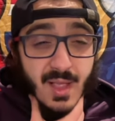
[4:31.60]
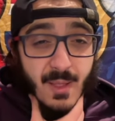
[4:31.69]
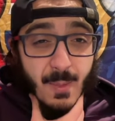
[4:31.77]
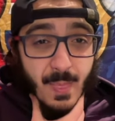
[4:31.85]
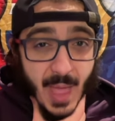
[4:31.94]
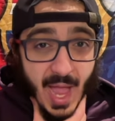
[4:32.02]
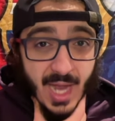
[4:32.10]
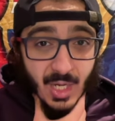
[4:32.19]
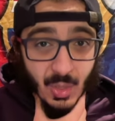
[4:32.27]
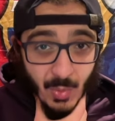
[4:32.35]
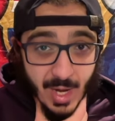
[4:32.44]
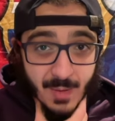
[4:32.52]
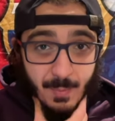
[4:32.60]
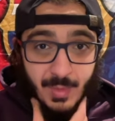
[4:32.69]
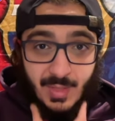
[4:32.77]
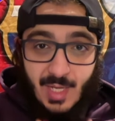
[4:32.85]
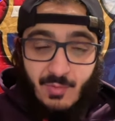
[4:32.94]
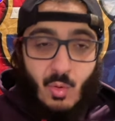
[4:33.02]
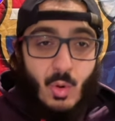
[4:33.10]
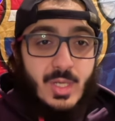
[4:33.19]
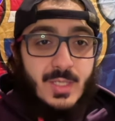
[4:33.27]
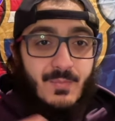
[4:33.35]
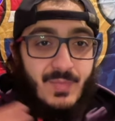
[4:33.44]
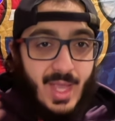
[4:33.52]
that great, but they, of
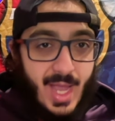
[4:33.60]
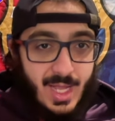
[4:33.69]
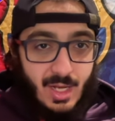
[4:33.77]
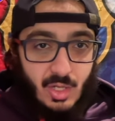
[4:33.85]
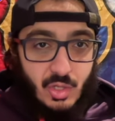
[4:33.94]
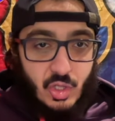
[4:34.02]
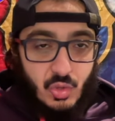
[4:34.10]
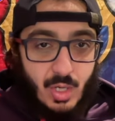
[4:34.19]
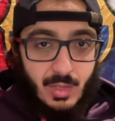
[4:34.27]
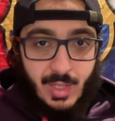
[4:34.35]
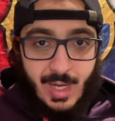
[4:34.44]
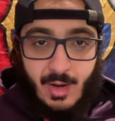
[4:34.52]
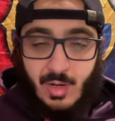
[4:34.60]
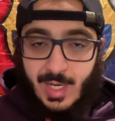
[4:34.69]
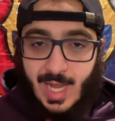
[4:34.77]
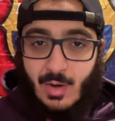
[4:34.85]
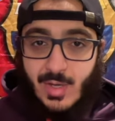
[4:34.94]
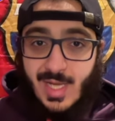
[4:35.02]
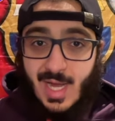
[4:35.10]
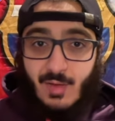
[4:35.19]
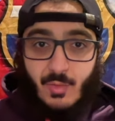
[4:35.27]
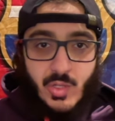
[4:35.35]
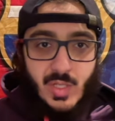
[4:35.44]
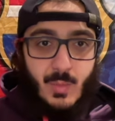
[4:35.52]
course, hit on the strong of the counterattack.
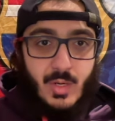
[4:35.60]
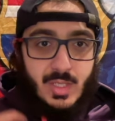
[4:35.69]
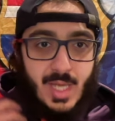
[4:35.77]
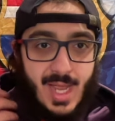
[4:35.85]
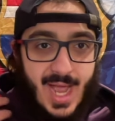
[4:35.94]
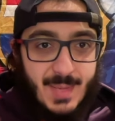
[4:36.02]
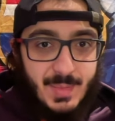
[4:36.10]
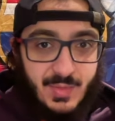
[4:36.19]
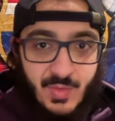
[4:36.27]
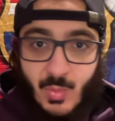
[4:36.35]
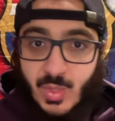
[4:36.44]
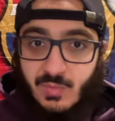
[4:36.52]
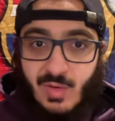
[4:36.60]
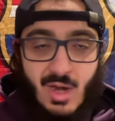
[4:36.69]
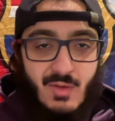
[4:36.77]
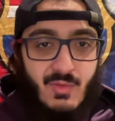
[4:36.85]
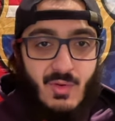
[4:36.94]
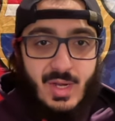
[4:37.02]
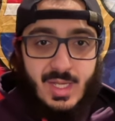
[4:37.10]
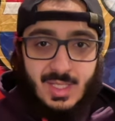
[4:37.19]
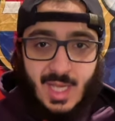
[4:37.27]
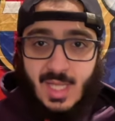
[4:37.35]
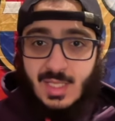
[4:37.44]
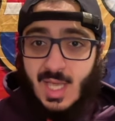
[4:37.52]
Of course, the Marseille atmosphere was very, very
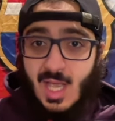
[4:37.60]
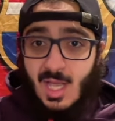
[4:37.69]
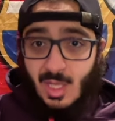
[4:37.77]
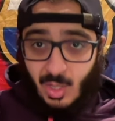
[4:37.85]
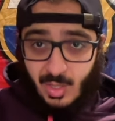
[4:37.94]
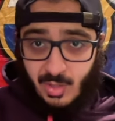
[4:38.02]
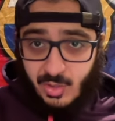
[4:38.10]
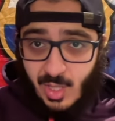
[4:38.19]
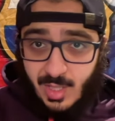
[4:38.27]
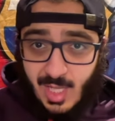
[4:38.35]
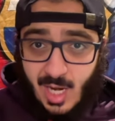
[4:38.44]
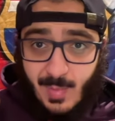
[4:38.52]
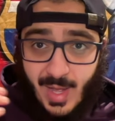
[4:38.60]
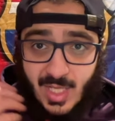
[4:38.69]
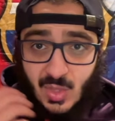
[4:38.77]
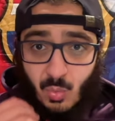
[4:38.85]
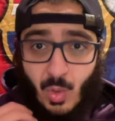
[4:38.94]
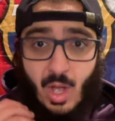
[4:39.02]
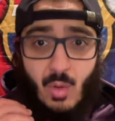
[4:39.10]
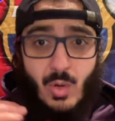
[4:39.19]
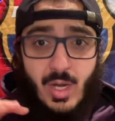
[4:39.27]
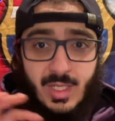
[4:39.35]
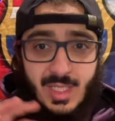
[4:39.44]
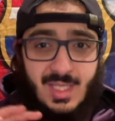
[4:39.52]
intense. You look at their starting lineup as well,
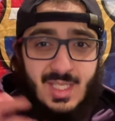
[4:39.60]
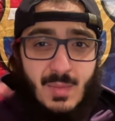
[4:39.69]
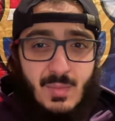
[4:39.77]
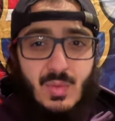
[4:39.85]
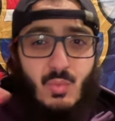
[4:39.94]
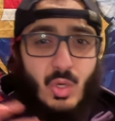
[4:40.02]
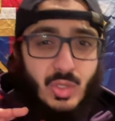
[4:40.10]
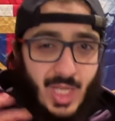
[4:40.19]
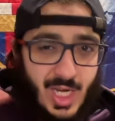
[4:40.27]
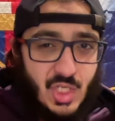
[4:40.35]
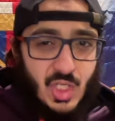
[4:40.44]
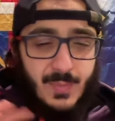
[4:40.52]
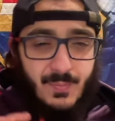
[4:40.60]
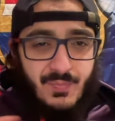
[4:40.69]
where you see some rotation